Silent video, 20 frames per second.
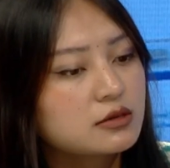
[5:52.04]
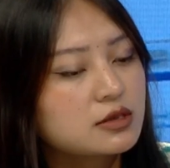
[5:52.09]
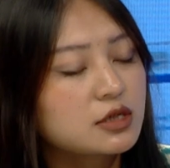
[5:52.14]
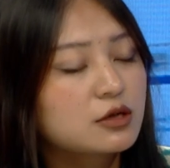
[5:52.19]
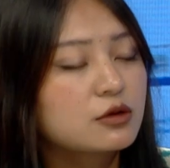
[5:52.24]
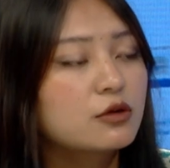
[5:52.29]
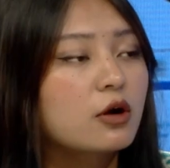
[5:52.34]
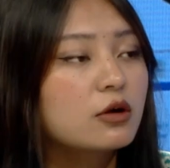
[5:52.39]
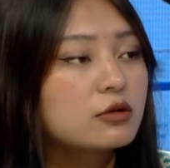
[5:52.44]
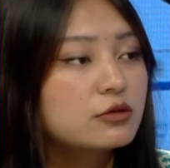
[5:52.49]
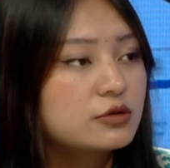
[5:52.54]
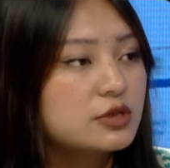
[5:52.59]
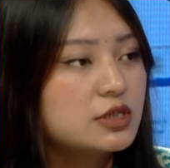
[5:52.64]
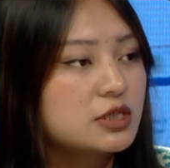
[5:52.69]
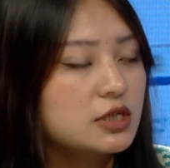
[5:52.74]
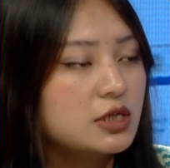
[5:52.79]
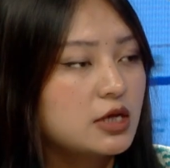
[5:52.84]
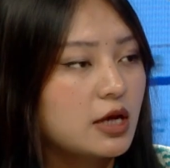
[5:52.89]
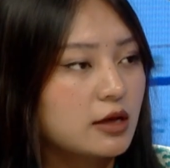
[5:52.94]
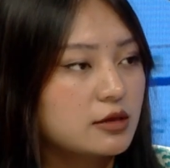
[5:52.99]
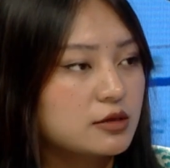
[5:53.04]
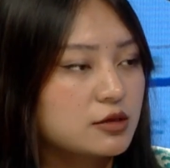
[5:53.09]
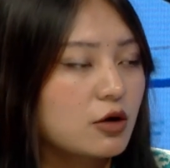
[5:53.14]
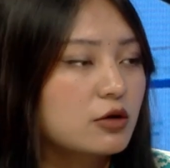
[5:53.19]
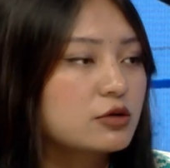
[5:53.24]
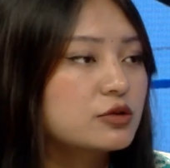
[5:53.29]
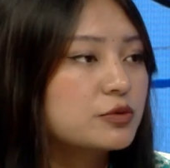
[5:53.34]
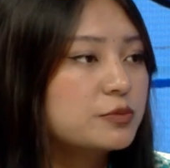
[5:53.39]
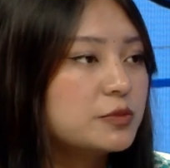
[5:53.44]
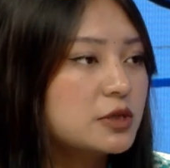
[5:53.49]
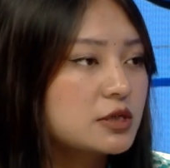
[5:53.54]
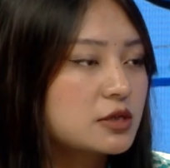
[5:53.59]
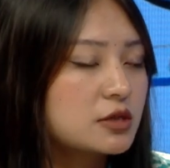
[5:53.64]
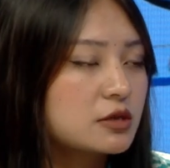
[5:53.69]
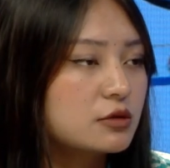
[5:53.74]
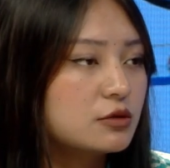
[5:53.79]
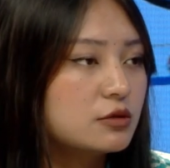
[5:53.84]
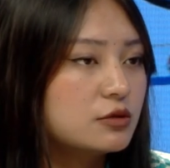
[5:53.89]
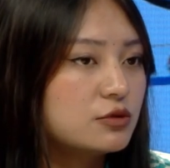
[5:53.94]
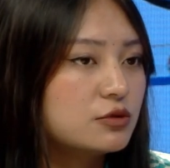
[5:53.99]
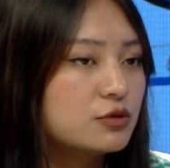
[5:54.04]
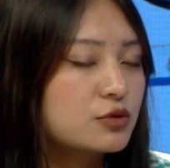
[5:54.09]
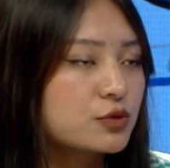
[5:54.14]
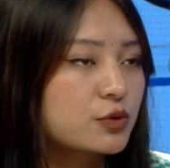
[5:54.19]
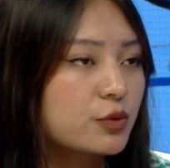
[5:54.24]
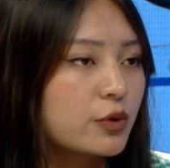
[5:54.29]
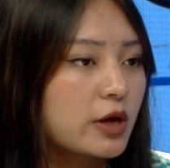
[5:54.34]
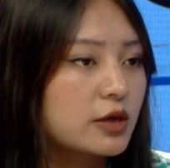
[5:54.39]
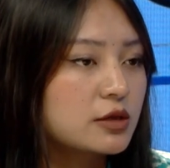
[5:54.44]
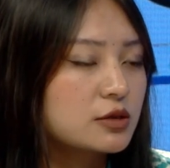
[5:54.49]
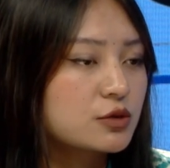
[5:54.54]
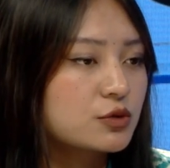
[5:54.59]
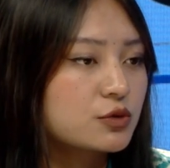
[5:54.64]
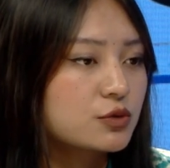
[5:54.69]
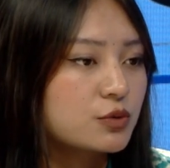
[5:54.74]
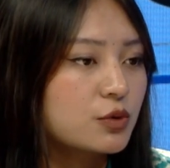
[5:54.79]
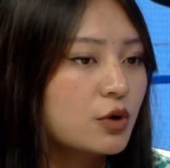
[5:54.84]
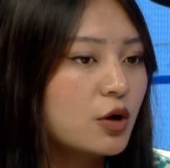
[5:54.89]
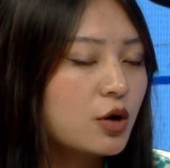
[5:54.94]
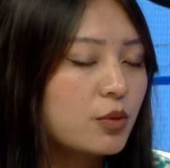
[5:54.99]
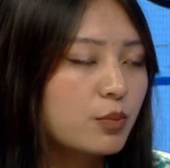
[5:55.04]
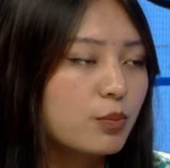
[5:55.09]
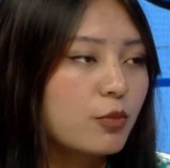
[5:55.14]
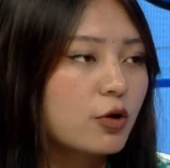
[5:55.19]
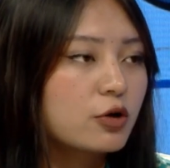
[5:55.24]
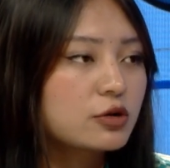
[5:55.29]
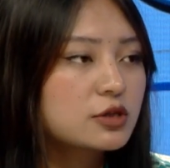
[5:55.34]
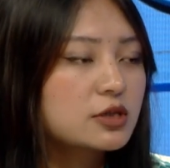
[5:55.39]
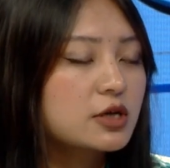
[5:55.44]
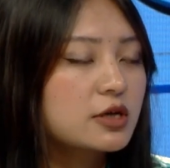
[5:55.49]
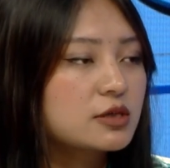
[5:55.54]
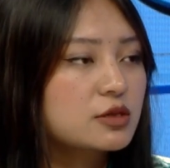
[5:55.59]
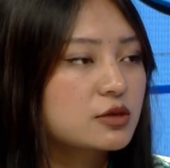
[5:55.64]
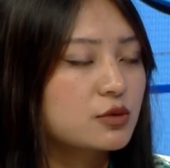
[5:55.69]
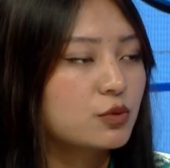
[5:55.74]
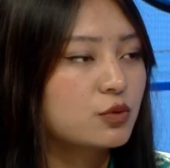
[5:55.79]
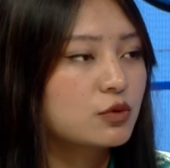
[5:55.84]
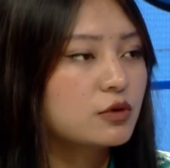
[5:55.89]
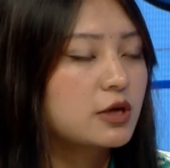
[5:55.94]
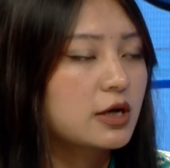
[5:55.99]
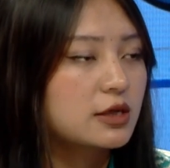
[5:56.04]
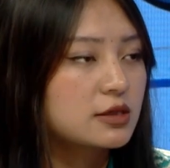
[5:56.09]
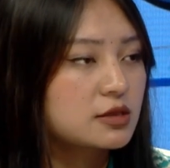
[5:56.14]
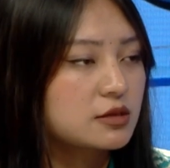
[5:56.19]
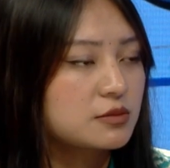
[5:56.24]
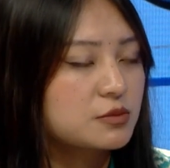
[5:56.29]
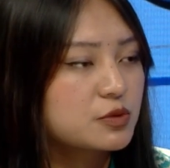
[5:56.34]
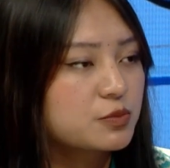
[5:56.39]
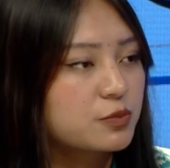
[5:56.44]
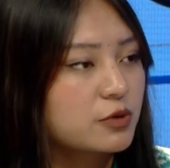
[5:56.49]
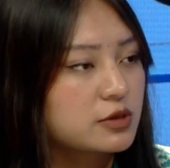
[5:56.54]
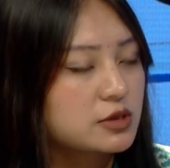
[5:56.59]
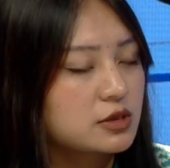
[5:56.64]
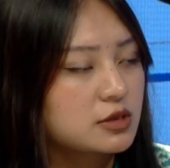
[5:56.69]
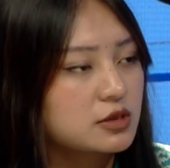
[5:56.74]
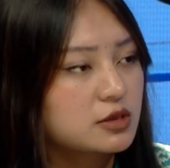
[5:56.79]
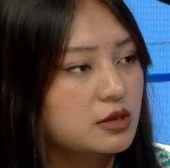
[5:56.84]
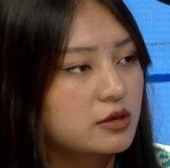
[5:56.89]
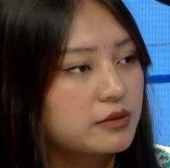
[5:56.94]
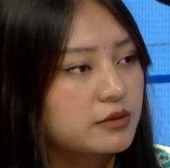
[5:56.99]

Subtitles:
technology and automation so as to modernize the whole customs process?